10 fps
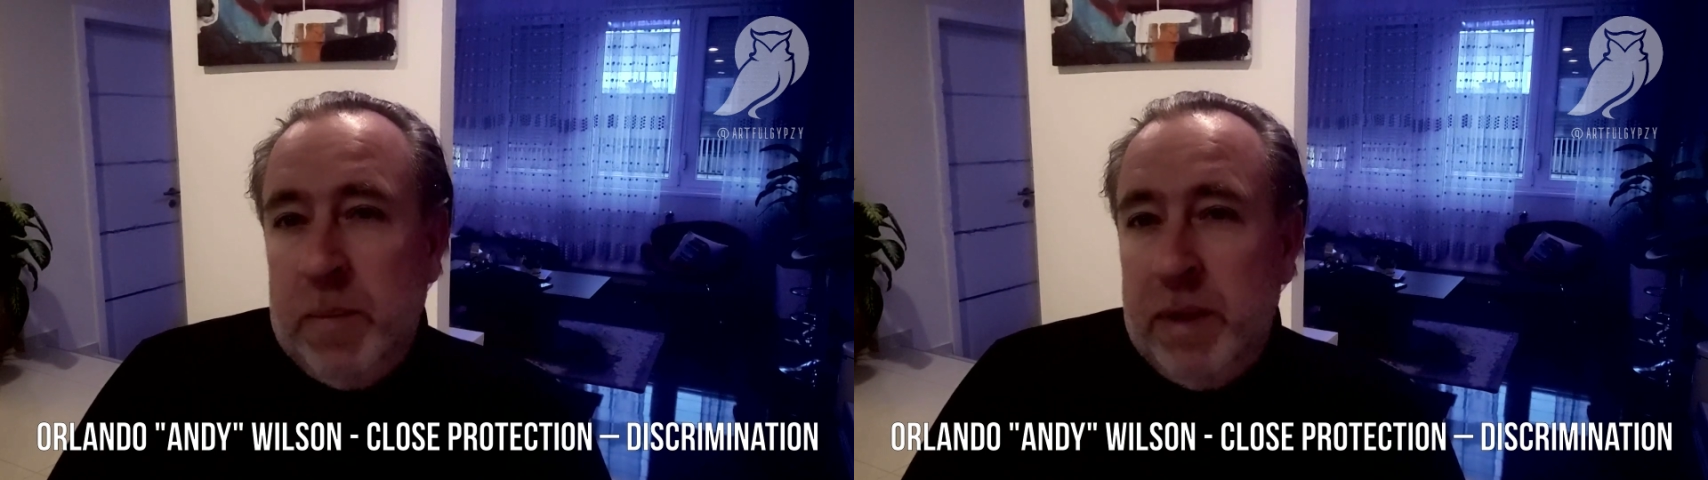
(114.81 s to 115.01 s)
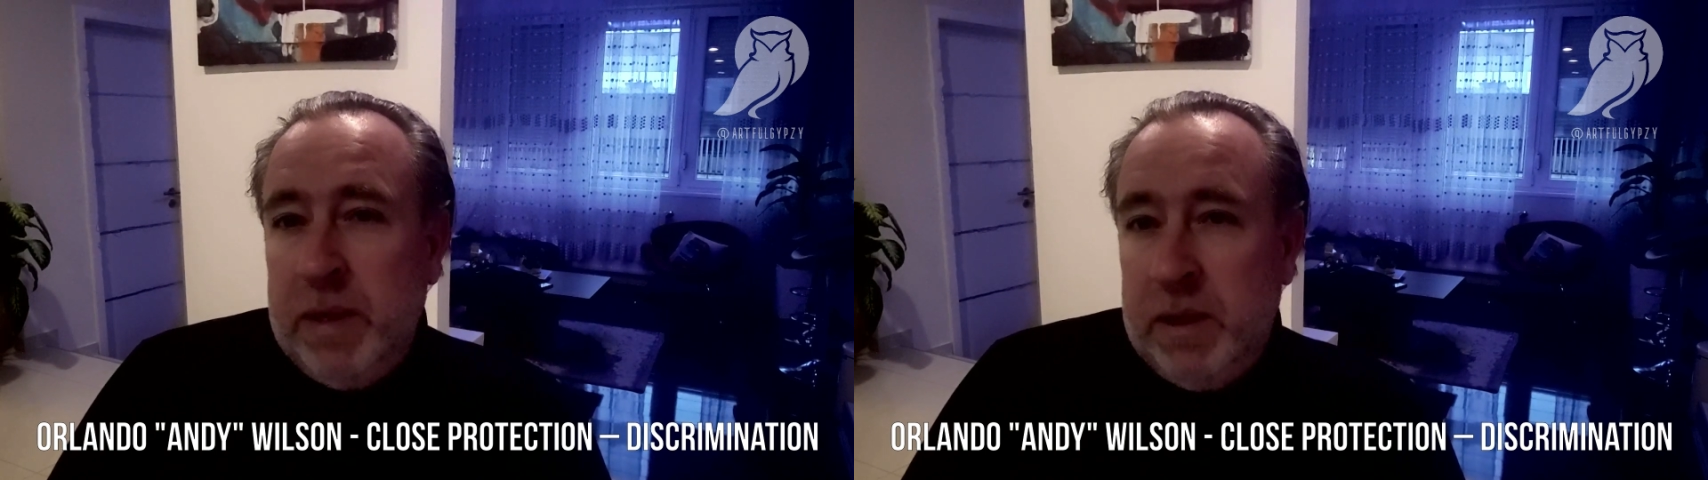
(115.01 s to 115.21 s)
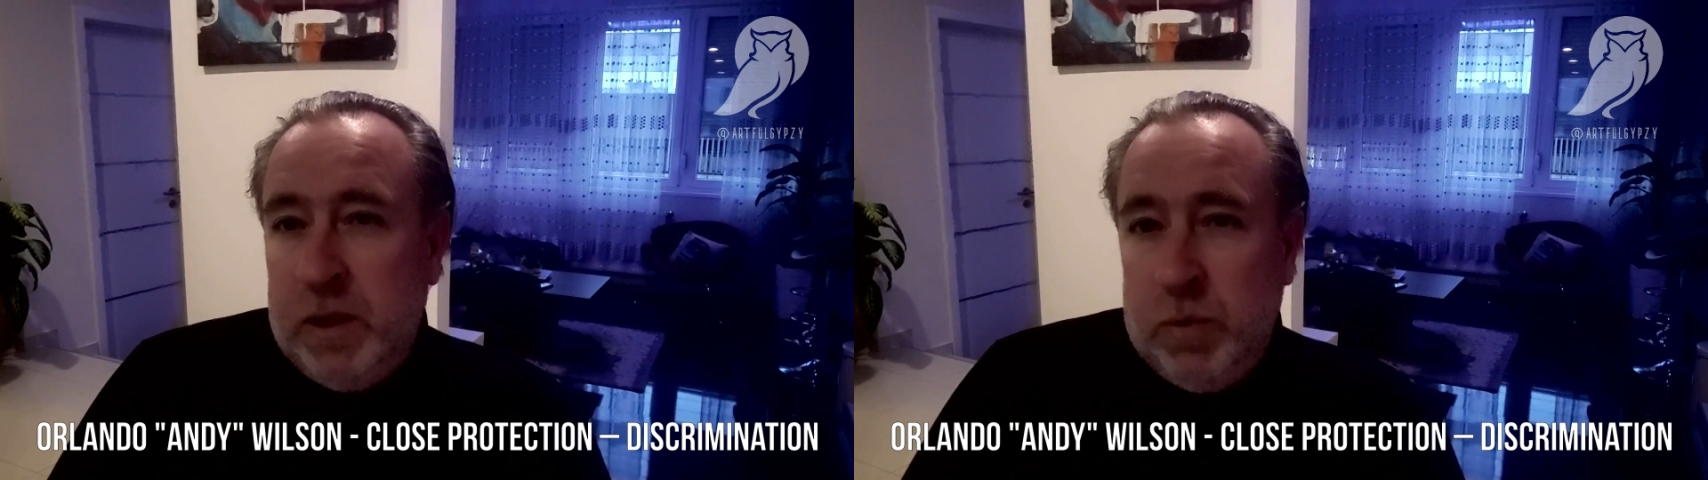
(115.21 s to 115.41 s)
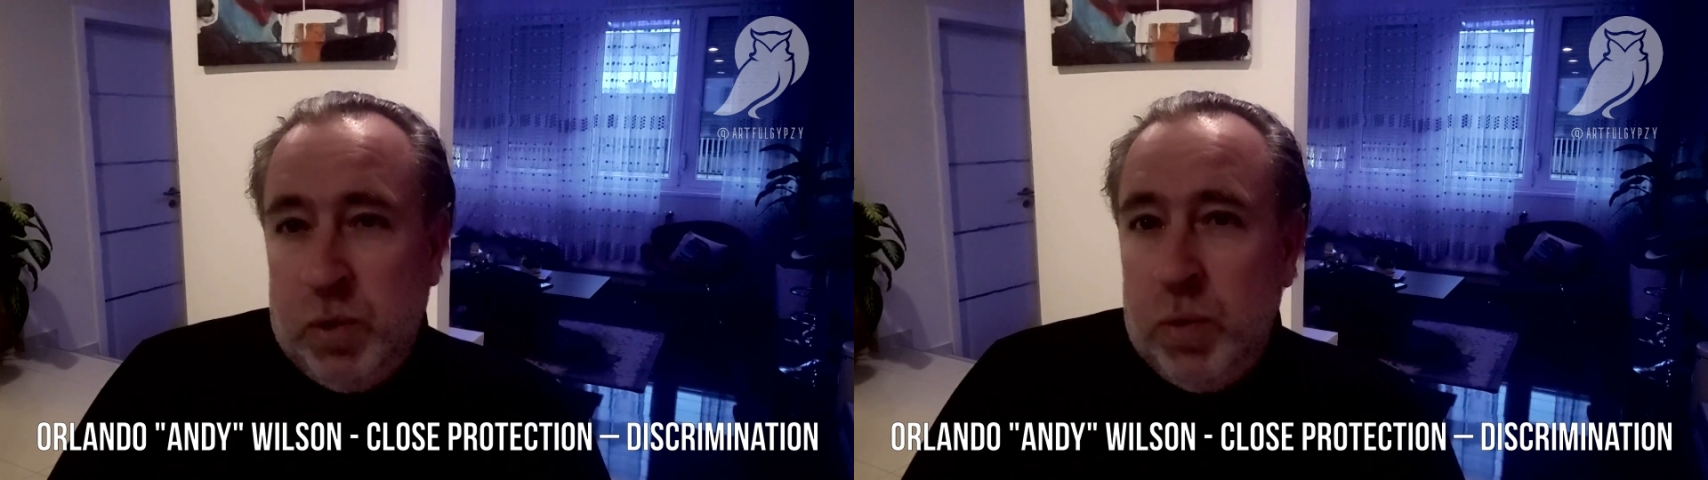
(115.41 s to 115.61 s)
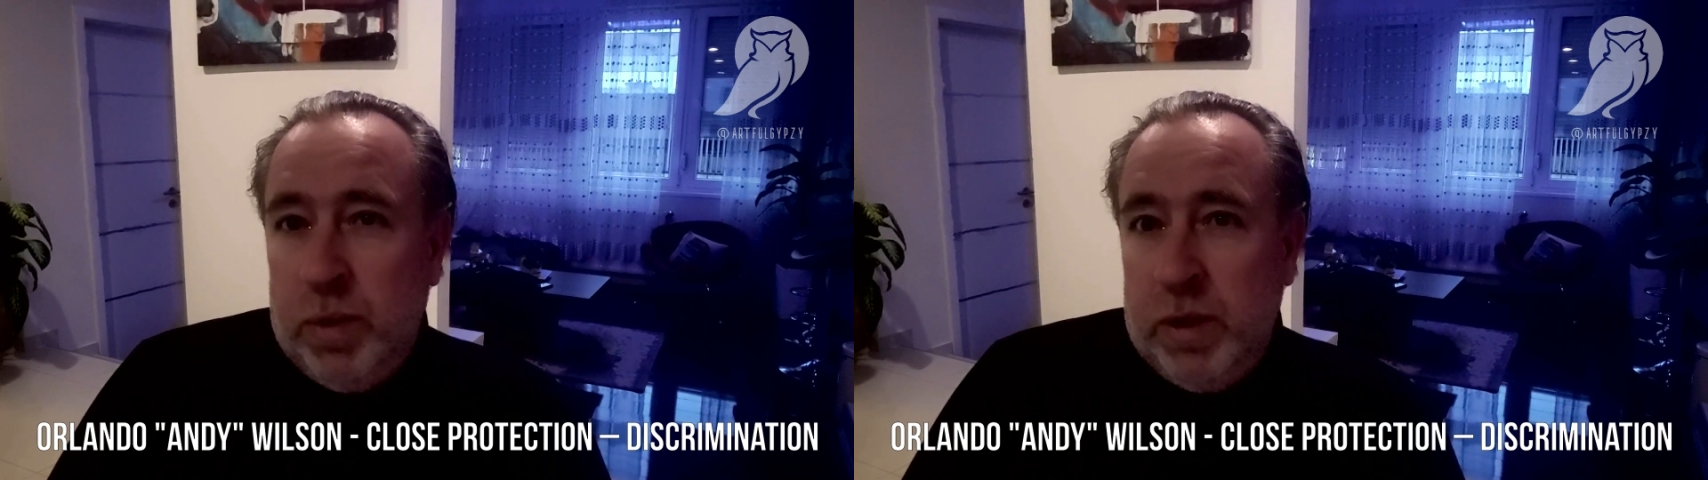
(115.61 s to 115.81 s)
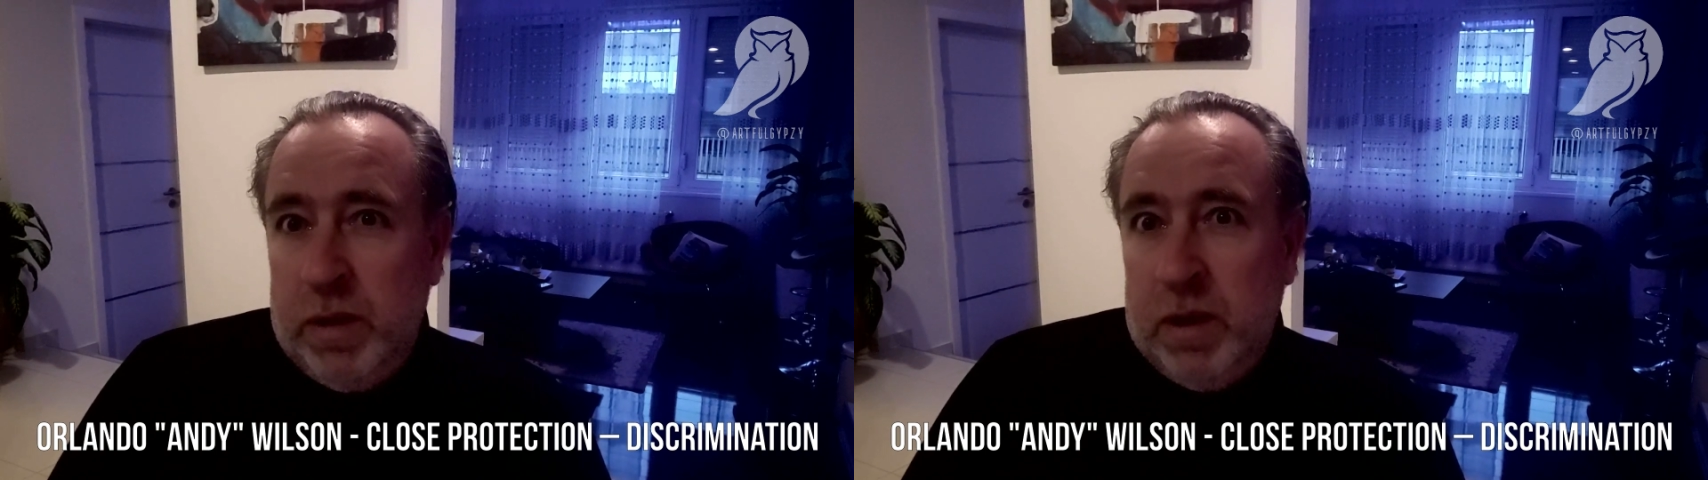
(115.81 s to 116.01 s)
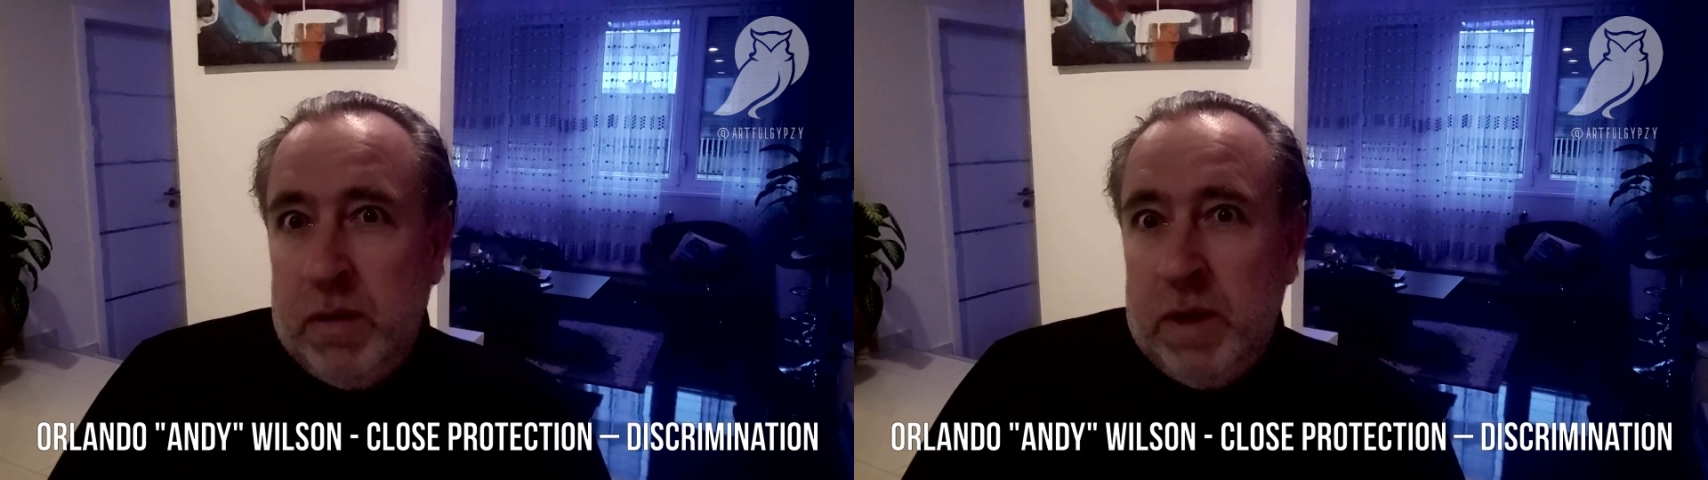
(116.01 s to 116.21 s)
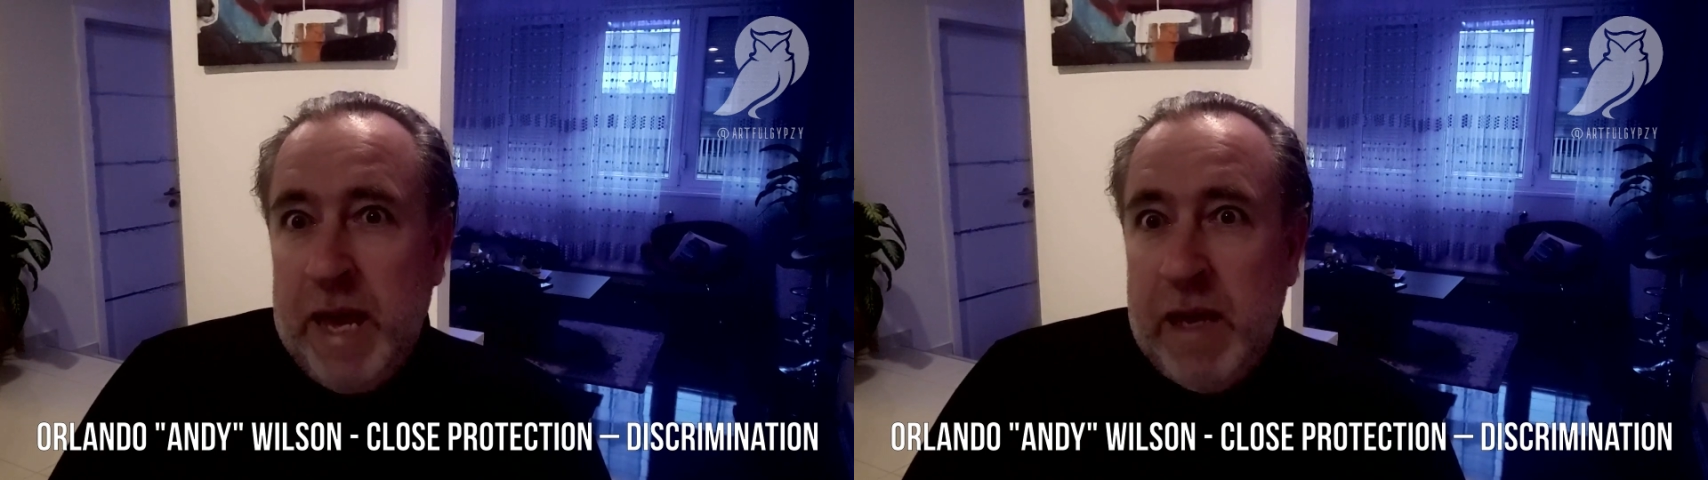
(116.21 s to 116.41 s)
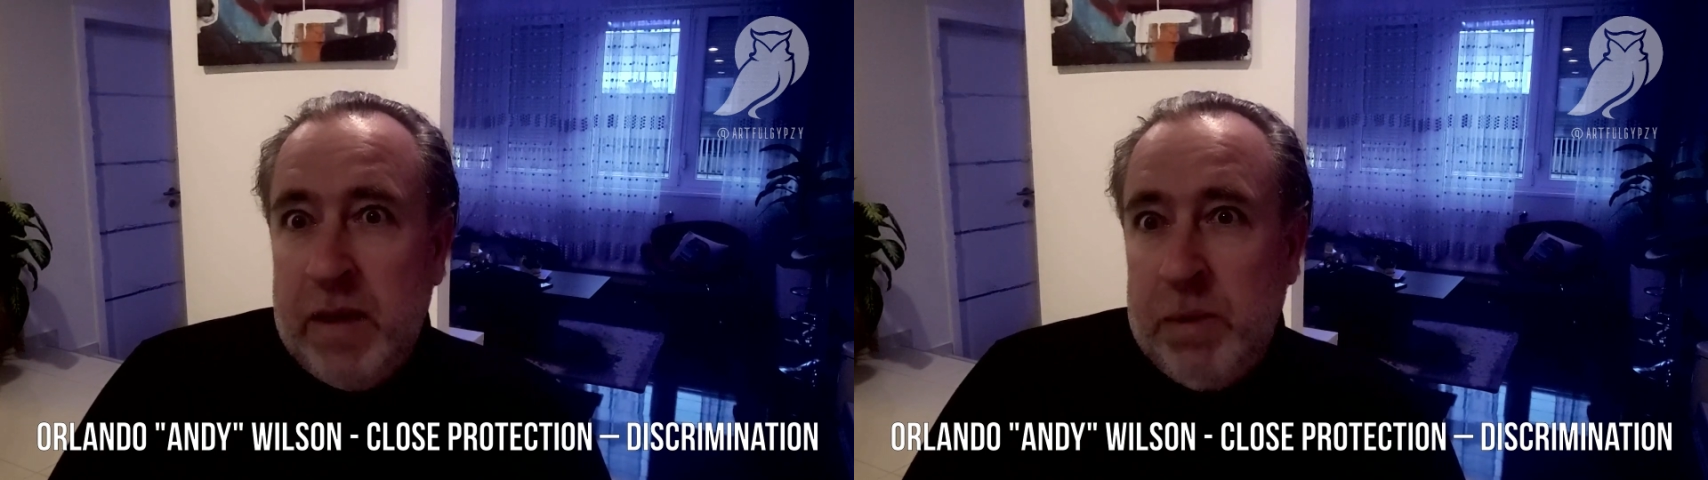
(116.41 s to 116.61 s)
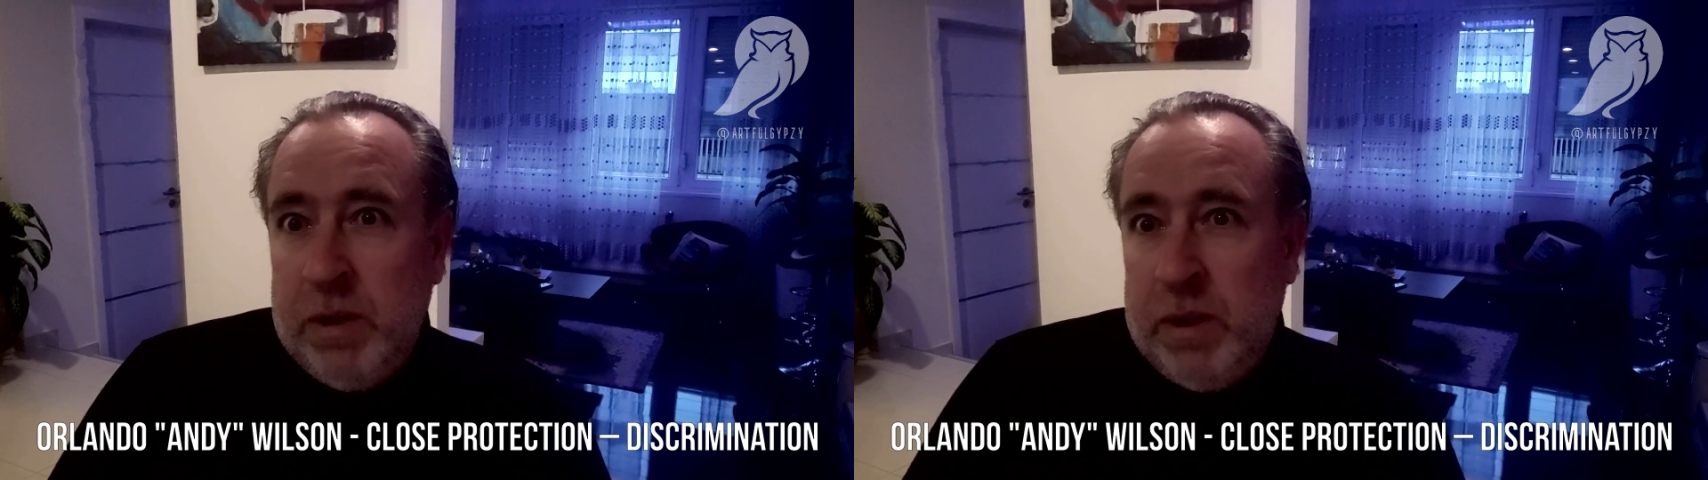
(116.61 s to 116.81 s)
business was all within the gay
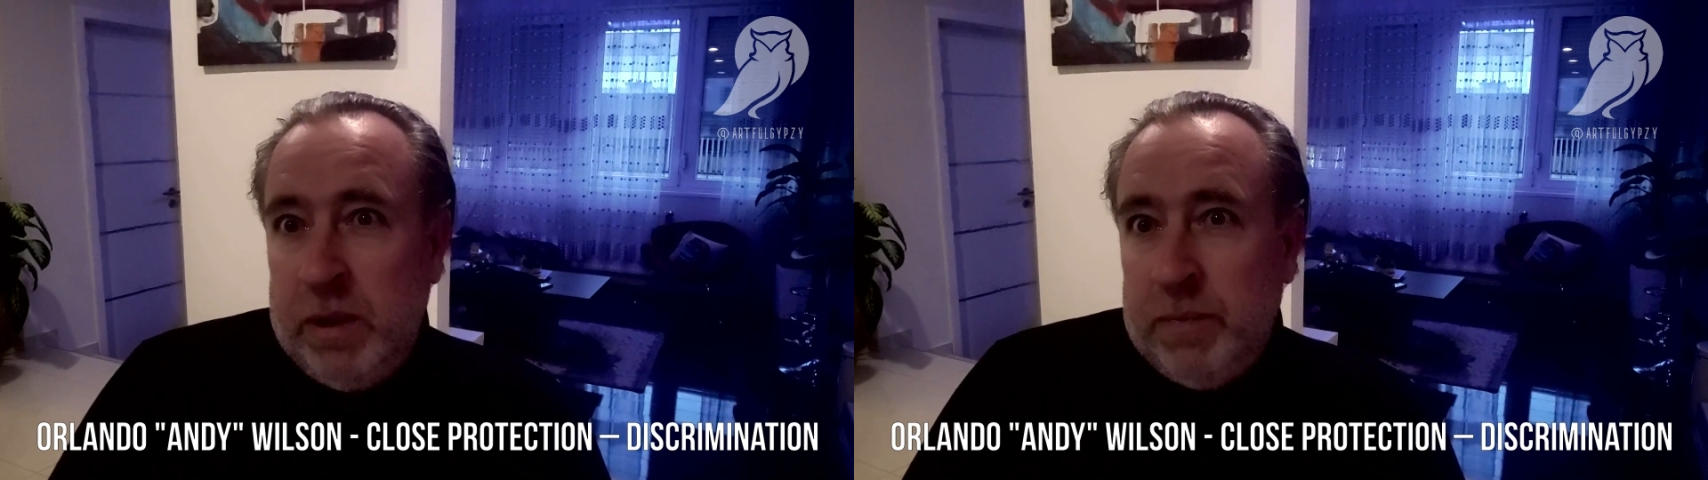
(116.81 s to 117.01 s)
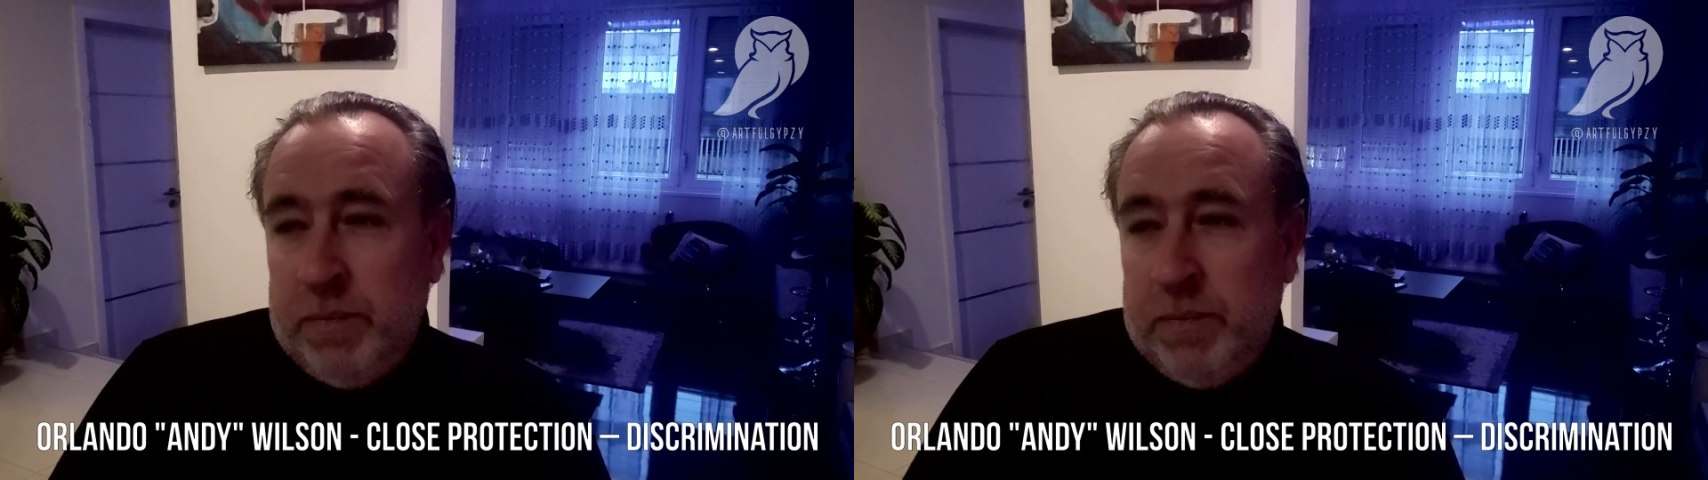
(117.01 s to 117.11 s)
community.